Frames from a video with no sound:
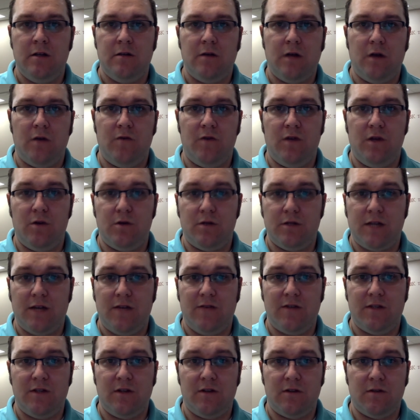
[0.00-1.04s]
hopefully you'll save
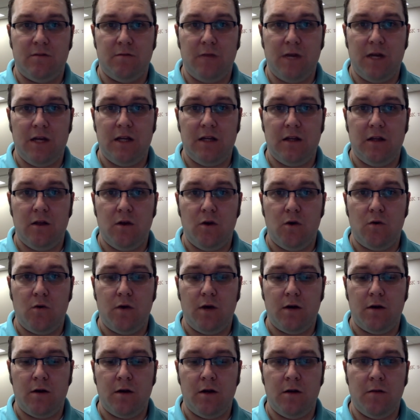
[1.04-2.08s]
yourself some money in the long
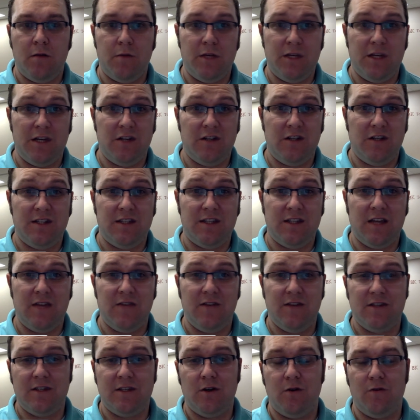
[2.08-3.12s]
run and potentially
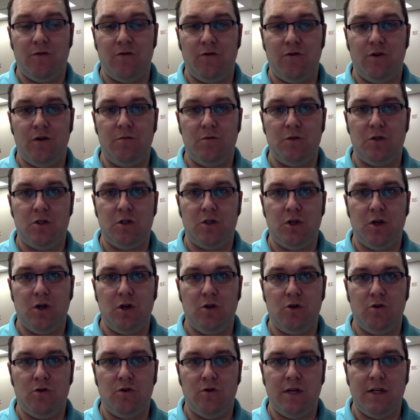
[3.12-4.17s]
save yourself from
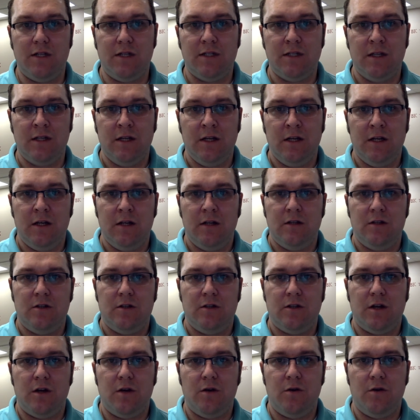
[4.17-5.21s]
surgeries.
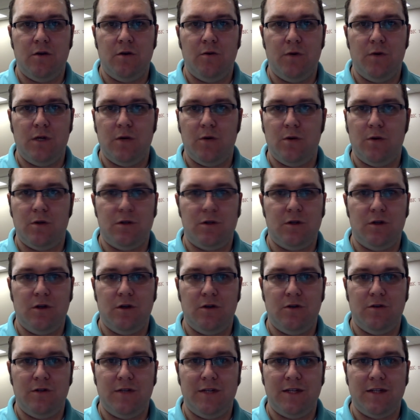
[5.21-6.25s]
So we don't want
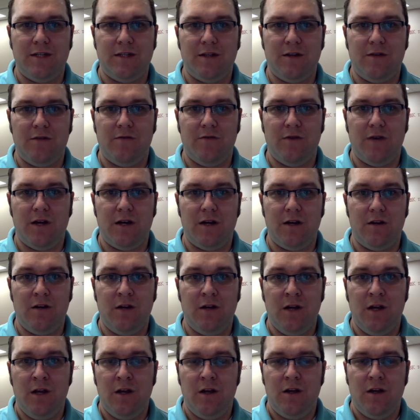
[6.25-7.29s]
surgeries. That's no fun. And
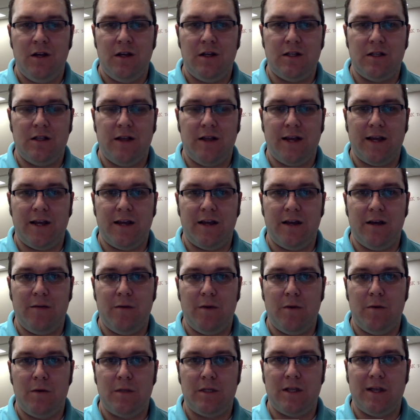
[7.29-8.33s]
it's like
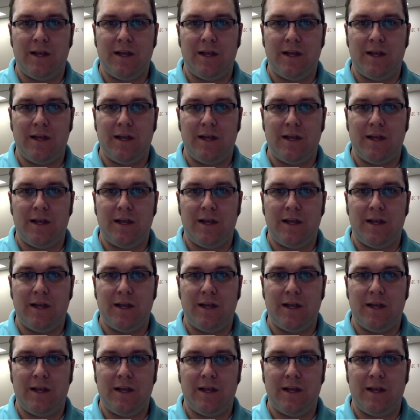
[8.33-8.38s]
a